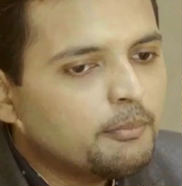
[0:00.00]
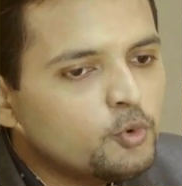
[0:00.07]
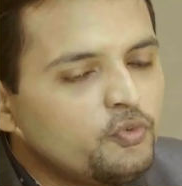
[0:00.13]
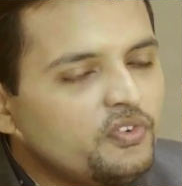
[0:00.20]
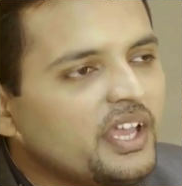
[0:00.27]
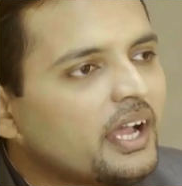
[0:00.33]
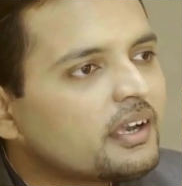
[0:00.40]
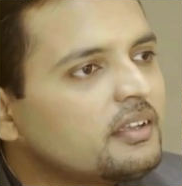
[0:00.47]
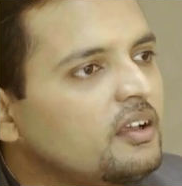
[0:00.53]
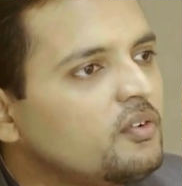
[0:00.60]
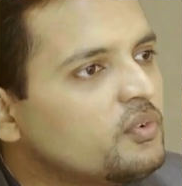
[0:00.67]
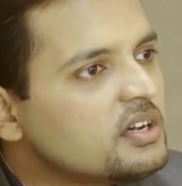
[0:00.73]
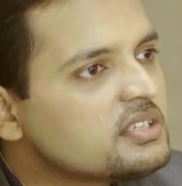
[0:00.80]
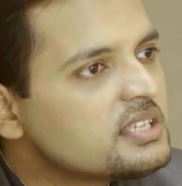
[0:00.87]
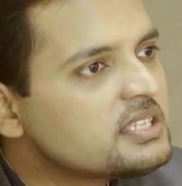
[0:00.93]
Movie acting
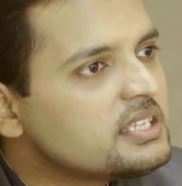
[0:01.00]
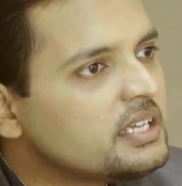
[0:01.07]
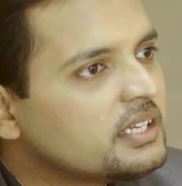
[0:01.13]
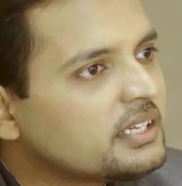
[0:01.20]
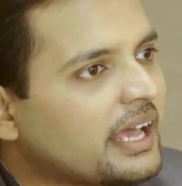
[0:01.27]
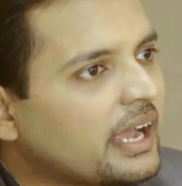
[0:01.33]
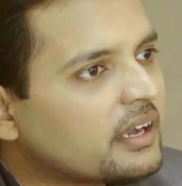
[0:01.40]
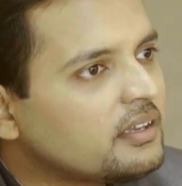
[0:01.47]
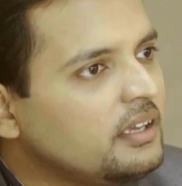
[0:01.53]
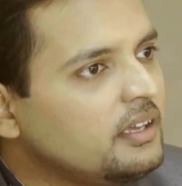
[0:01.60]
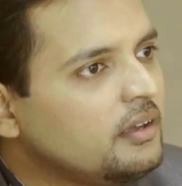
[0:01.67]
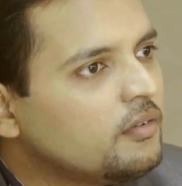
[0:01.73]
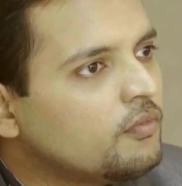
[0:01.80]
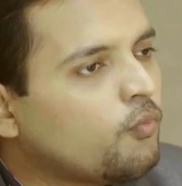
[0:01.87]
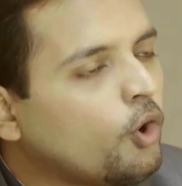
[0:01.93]
versus theatre
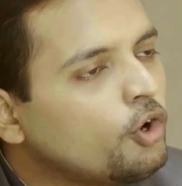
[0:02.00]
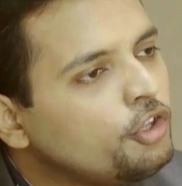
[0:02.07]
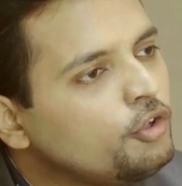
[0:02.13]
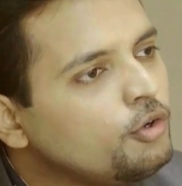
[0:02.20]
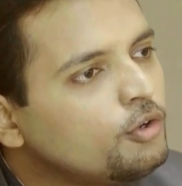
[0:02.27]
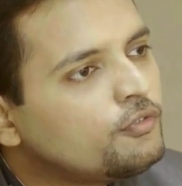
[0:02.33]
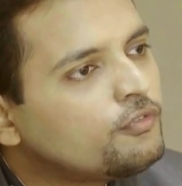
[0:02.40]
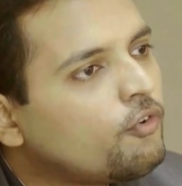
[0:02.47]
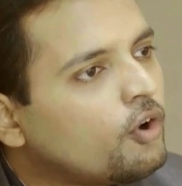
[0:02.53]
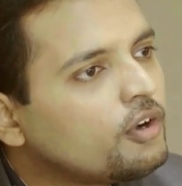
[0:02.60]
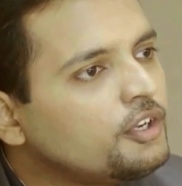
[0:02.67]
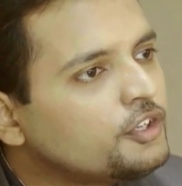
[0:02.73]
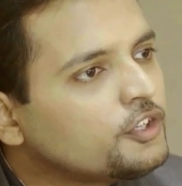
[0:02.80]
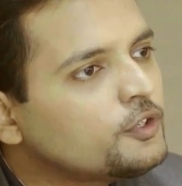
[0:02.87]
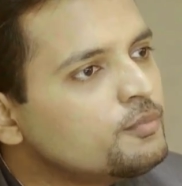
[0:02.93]
acting, what do you look for
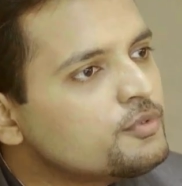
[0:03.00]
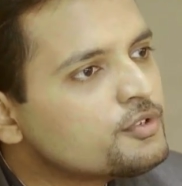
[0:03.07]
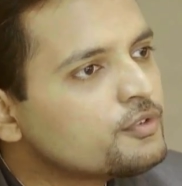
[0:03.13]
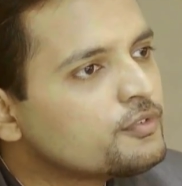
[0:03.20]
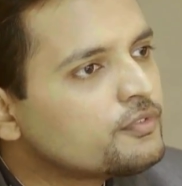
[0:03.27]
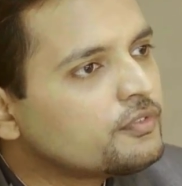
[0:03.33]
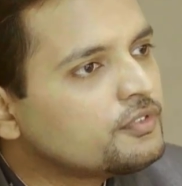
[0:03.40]
in terms of